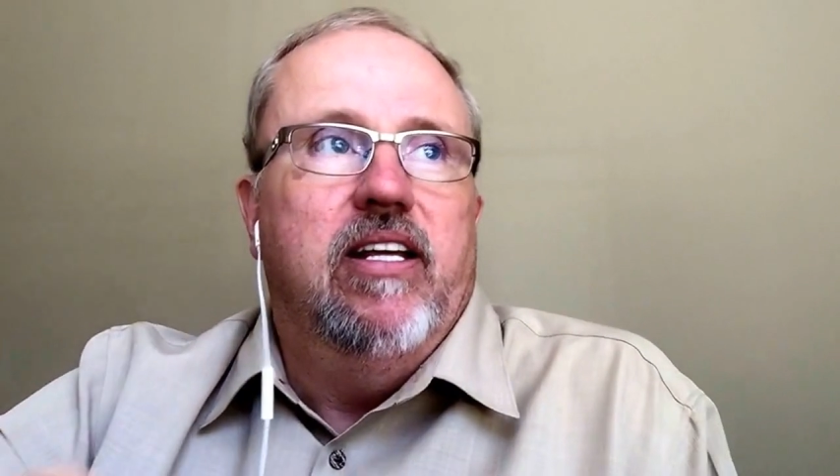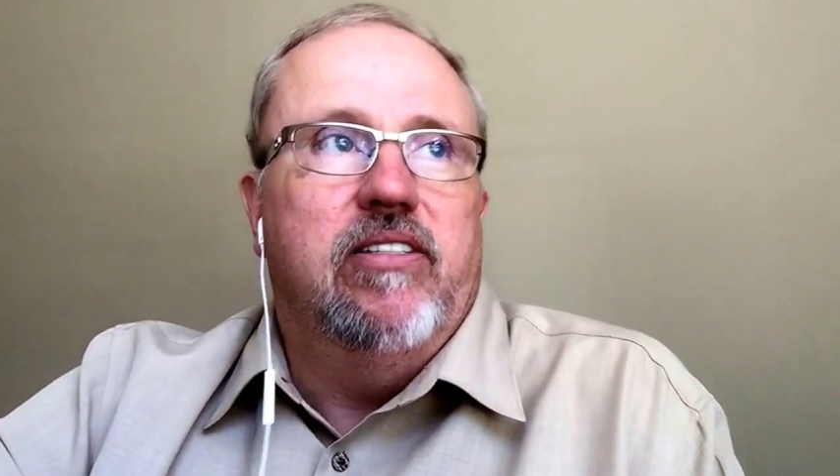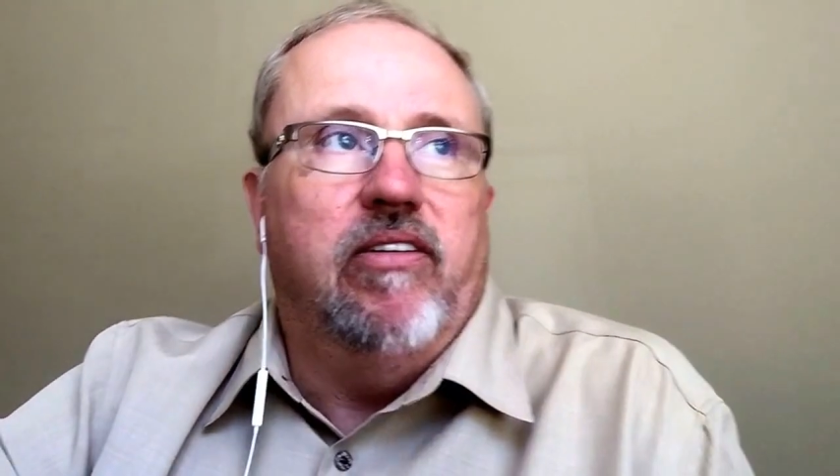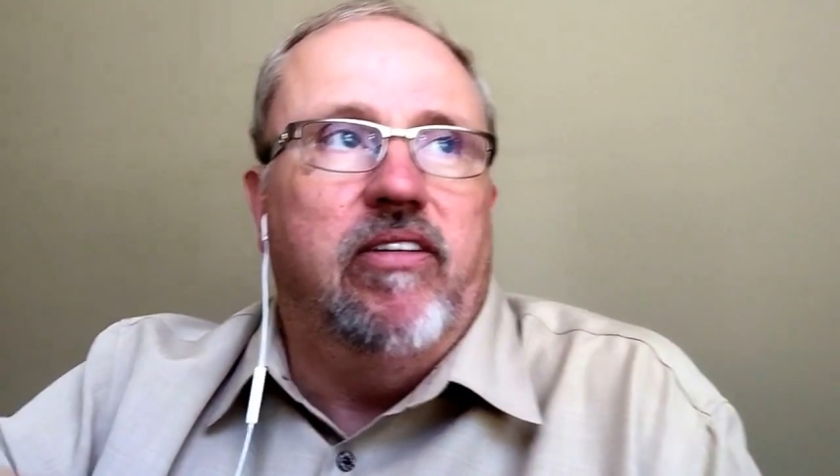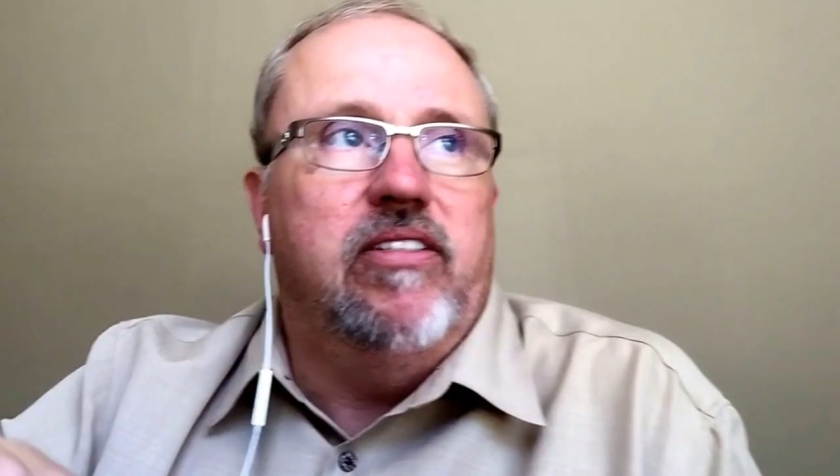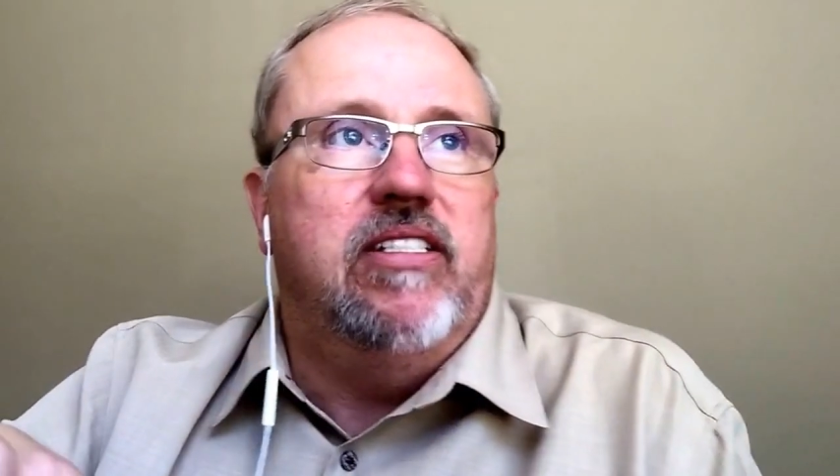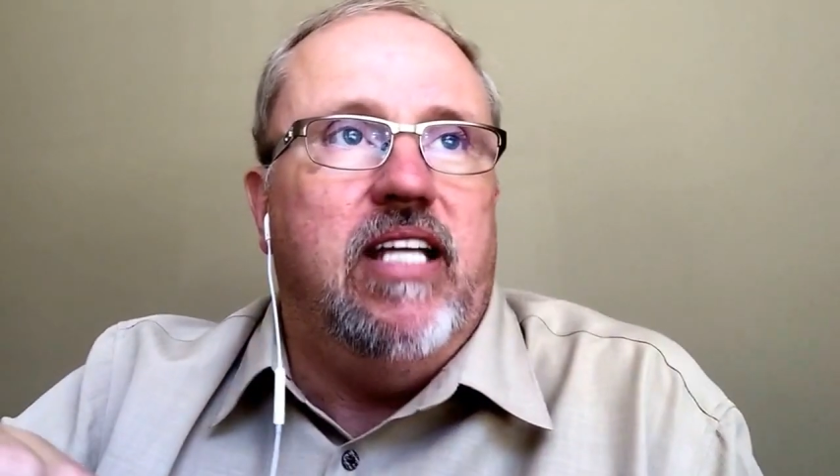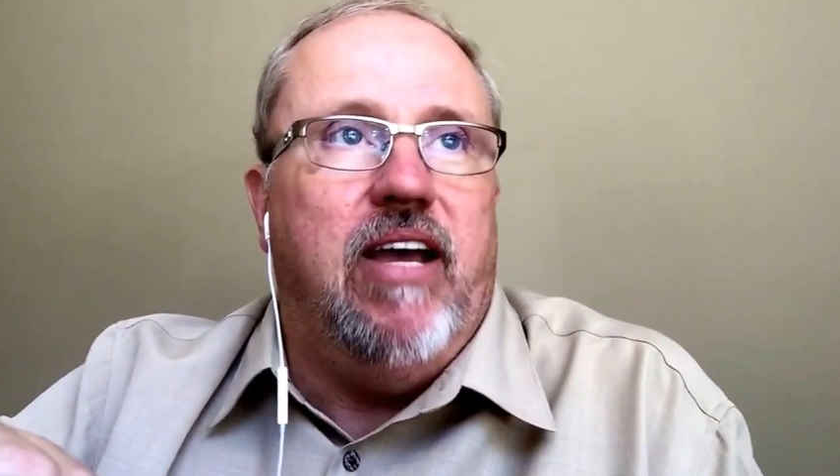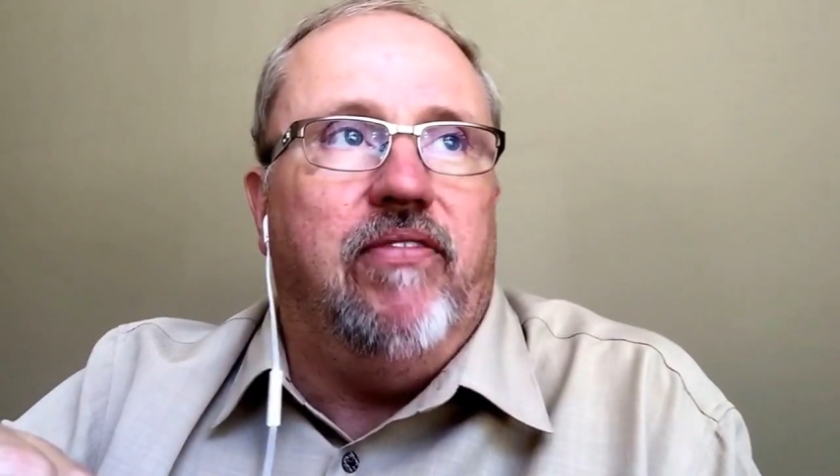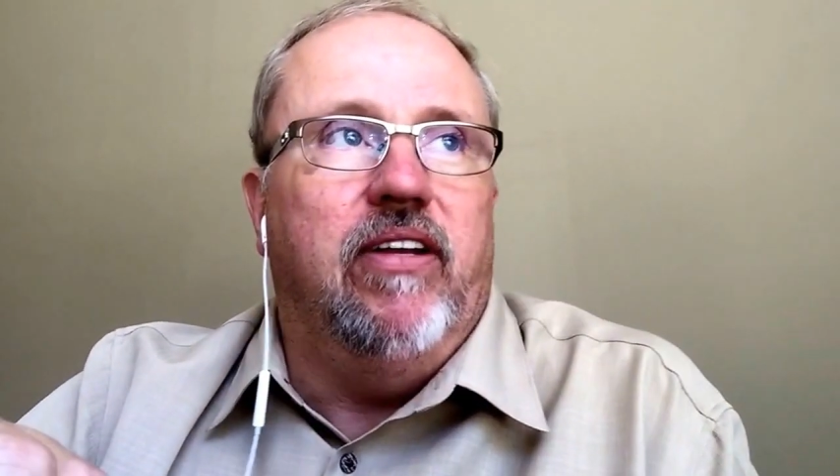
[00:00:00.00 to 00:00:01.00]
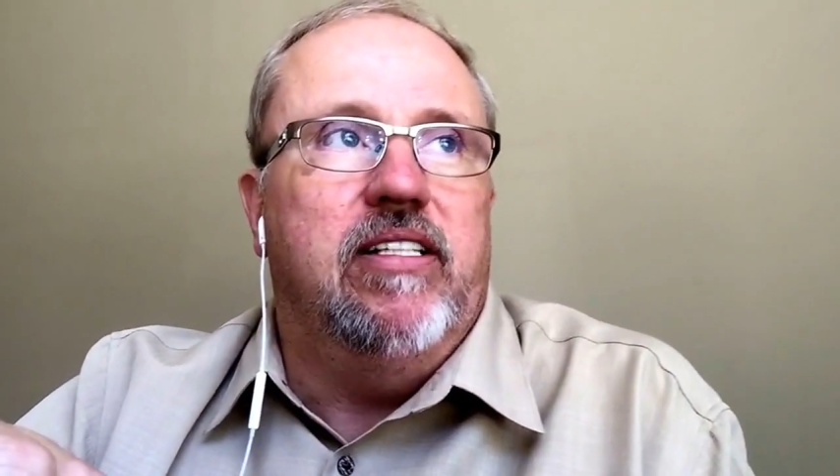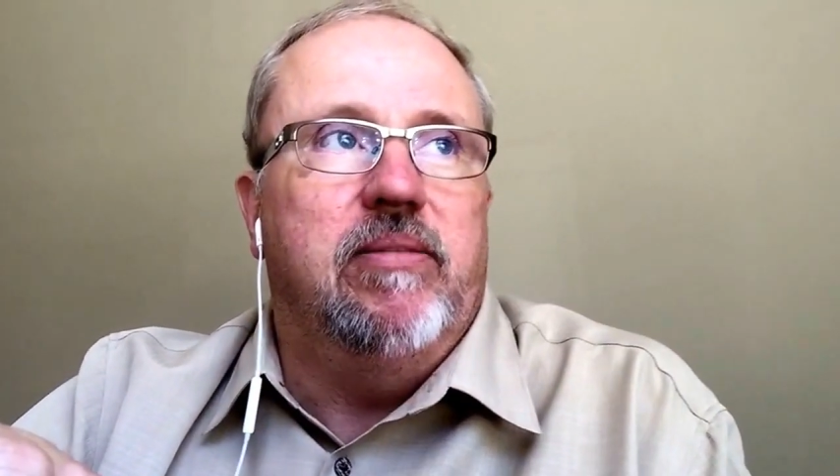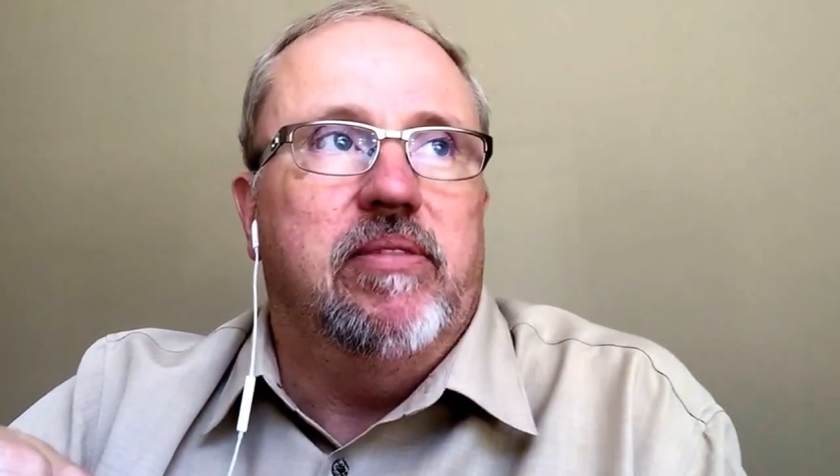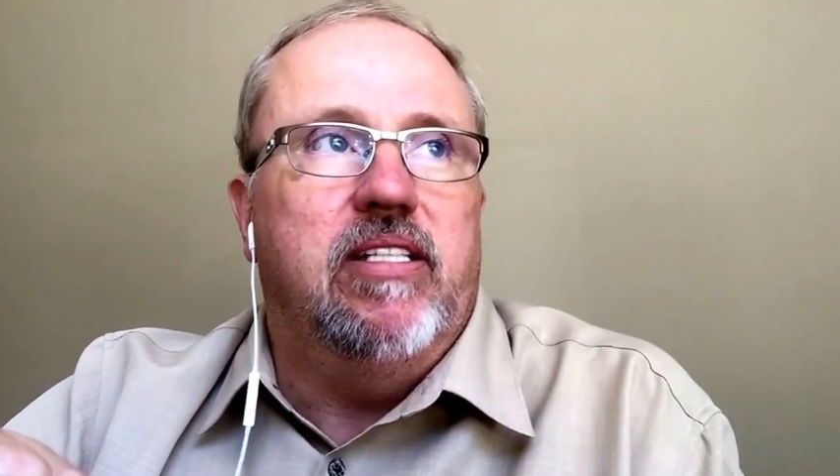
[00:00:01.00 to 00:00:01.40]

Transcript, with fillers: So there's definitely some